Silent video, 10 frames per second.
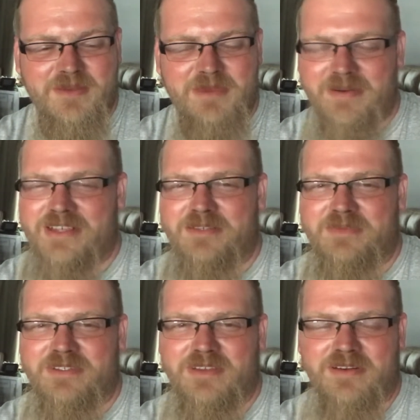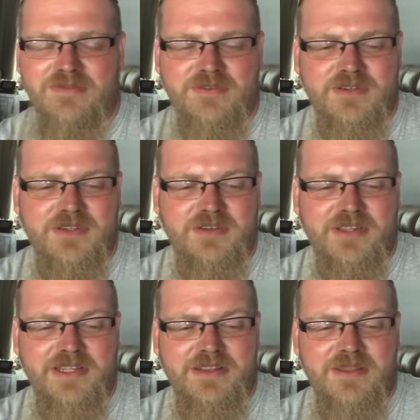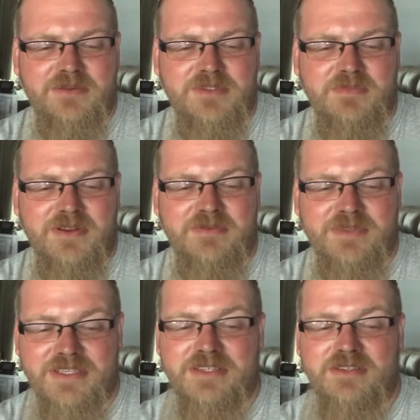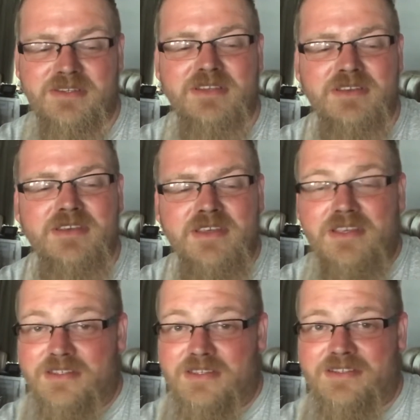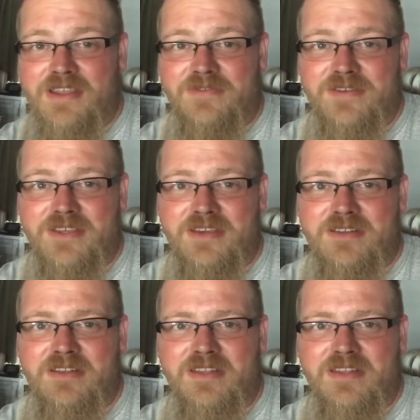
because I'm a sucker for dill, I like the other ones better. But this is definitely good.